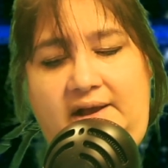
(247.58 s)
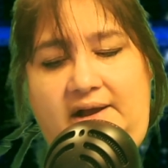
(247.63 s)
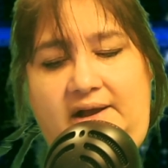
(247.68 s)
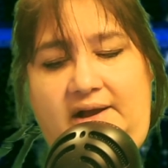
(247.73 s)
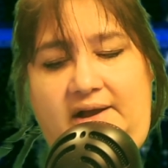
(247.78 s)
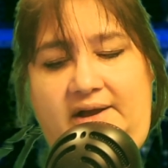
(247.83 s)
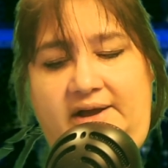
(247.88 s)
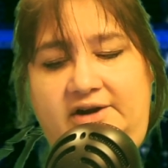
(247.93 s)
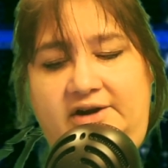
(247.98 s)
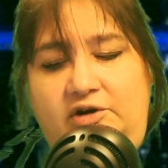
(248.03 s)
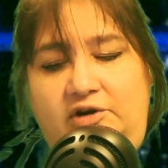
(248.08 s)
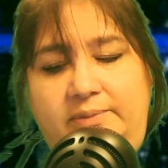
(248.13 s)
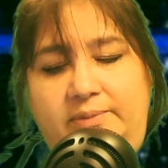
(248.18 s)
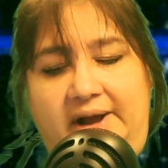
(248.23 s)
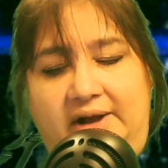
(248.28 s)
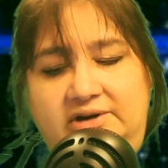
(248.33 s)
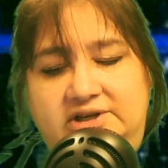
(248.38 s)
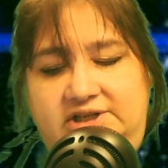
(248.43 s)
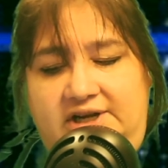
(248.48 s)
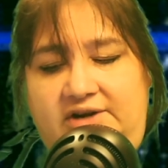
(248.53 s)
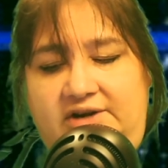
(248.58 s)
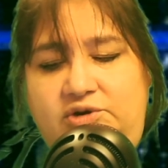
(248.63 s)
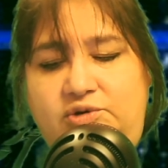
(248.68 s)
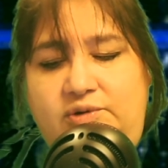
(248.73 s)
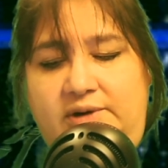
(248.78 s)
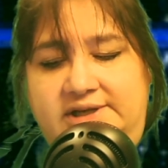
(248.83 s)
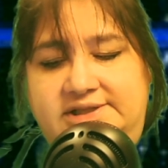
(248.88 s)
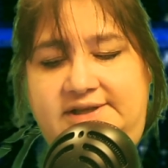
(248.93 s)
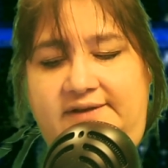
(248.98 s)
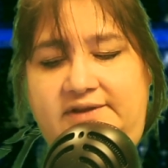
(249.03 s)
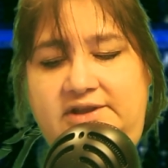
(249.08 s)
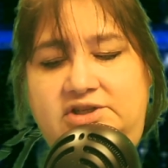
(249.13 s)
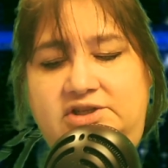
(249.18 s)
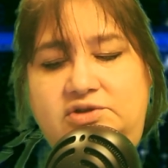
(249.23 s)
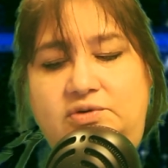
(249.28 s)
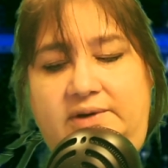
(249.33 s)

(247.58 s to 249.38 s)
On or about January 27th,